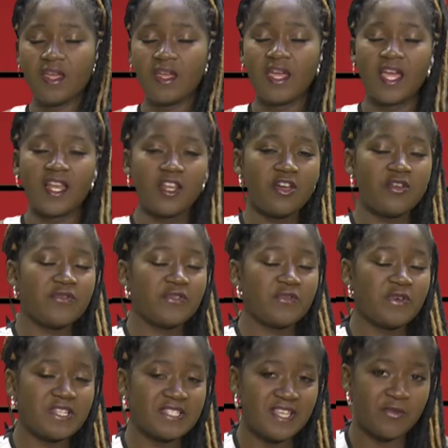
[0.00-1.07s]
Hello
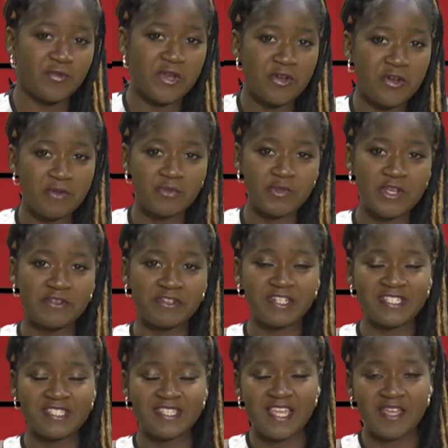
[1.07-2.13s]
viewers, and welcome to another
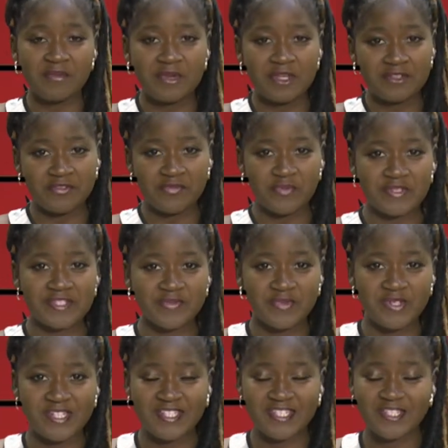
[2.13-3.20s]
segment of
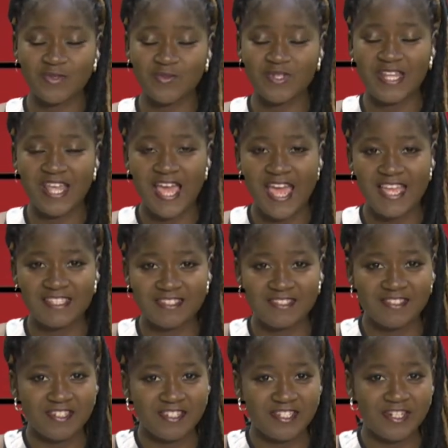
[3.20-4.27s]
Possibilities with
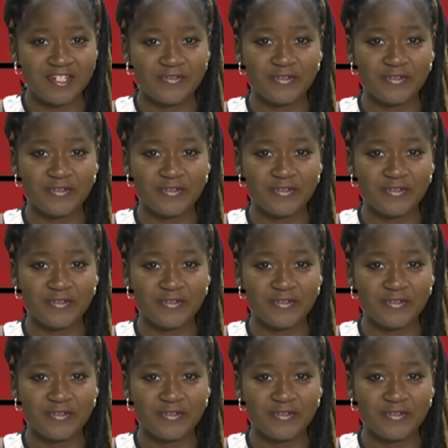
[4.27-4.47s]
Esther.